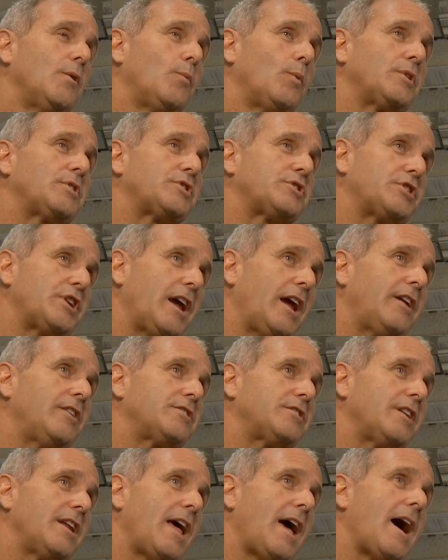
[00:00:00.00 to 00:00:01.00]
What's
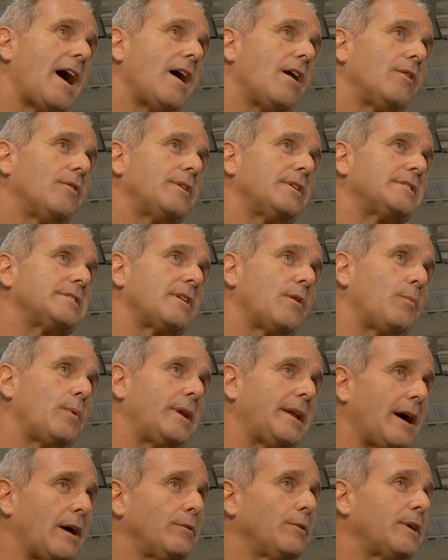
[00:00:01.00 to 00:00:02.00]
changed now is that
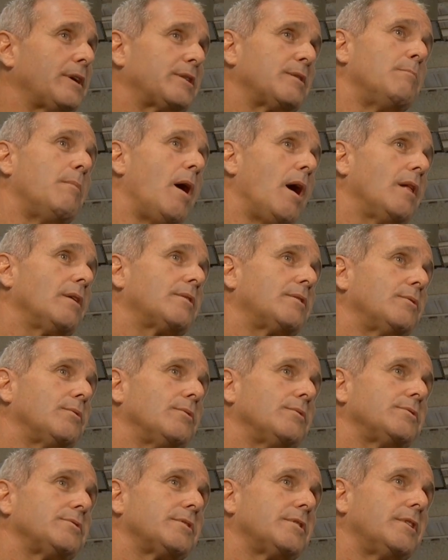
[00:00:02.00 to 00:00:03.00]
we now look at the
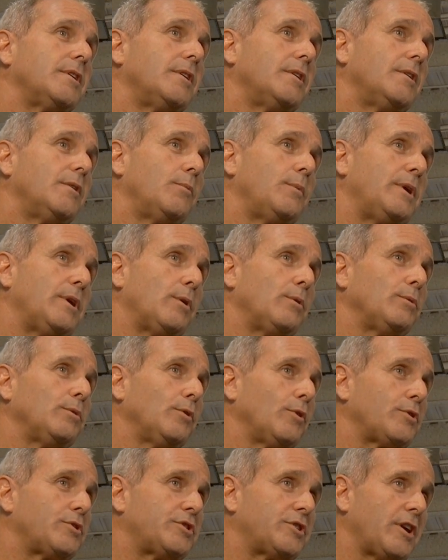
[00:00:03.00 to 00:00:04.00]
molecules. We don't
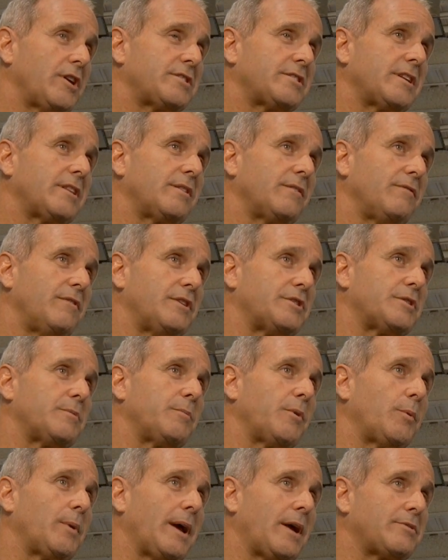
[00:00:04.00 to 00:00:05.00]
look just at the
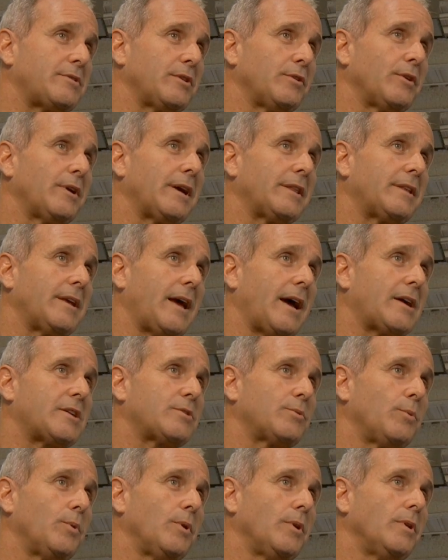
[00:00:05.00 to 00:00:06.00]
vision, but we actually look at the
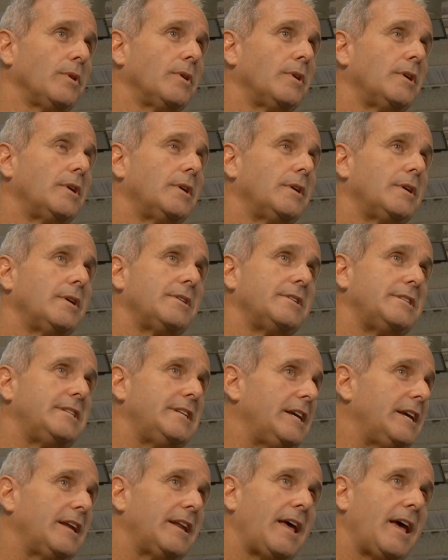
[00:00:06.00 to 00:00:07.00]
actual
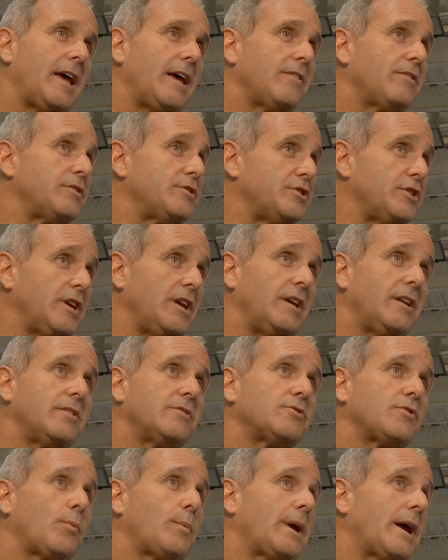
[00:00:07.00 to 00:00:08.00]
DNA, the
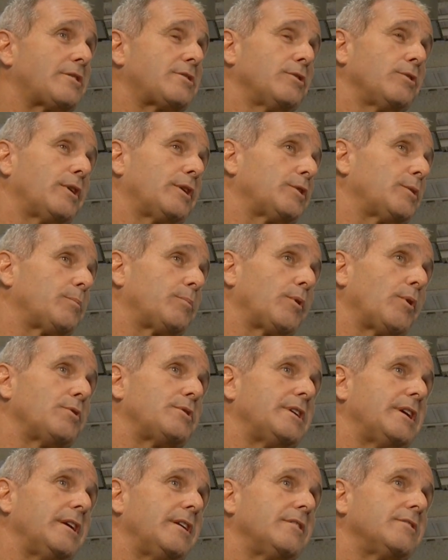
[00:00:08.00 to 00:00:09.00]
genes, or we actually look at the
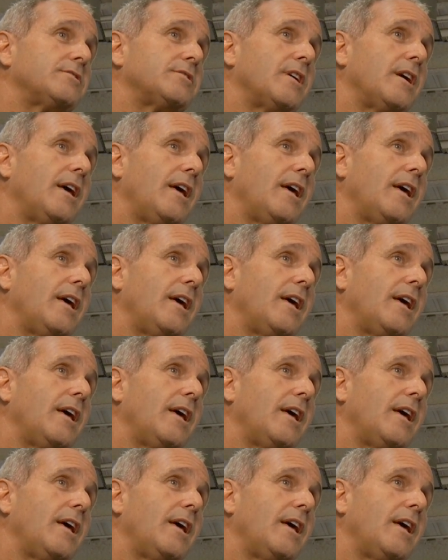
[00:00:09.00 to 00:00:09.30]
proteins.